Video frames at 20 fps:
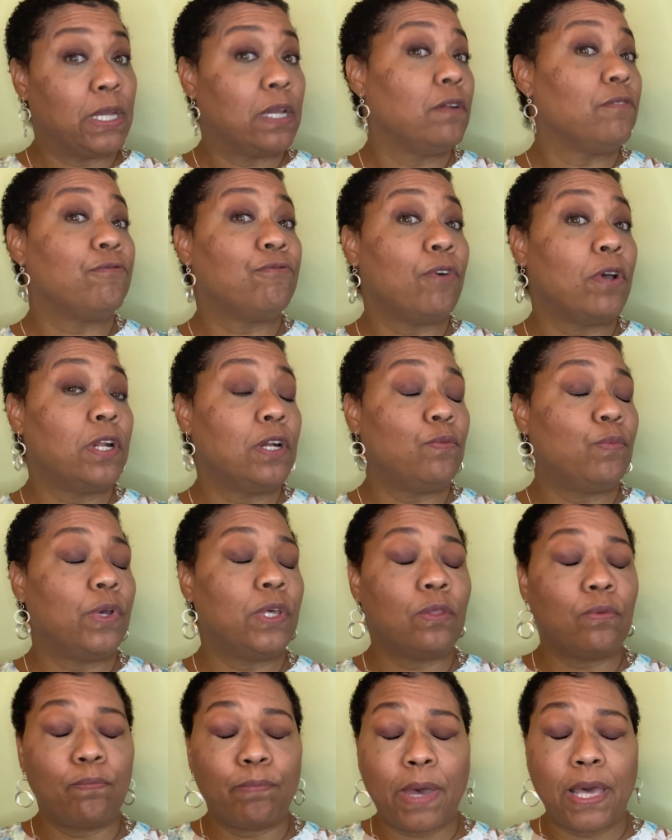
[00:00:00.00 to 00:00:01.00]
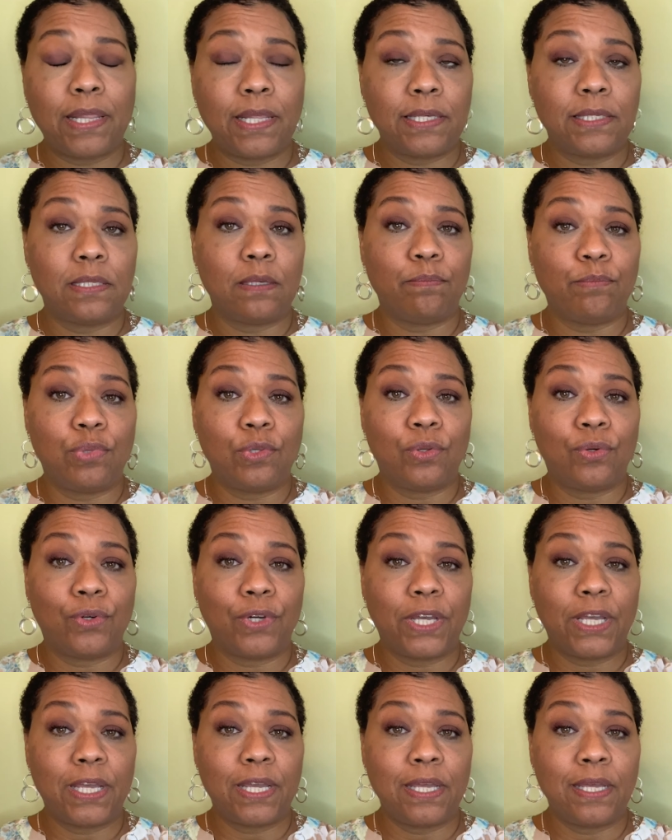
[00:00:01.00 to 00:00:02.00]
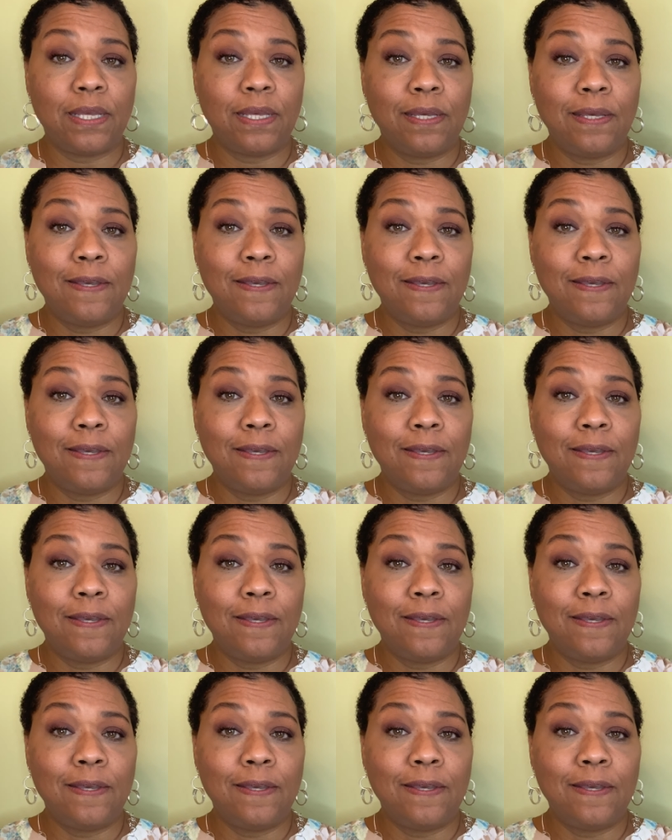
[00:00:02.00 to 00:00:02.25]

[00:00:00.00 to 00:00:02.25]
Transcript: confronted with by this employee.